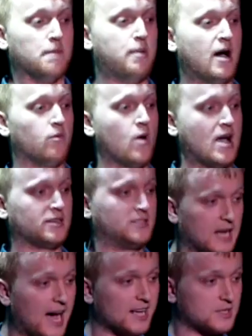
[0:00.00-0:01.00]
But what
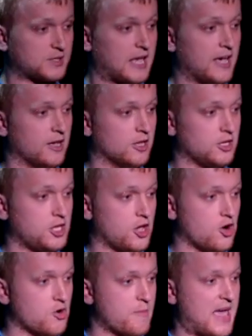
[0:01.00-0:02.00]
does kill
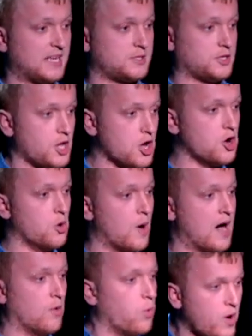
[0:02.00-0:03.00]
you makes you
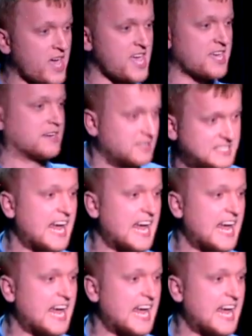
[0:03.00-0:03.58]
a weak,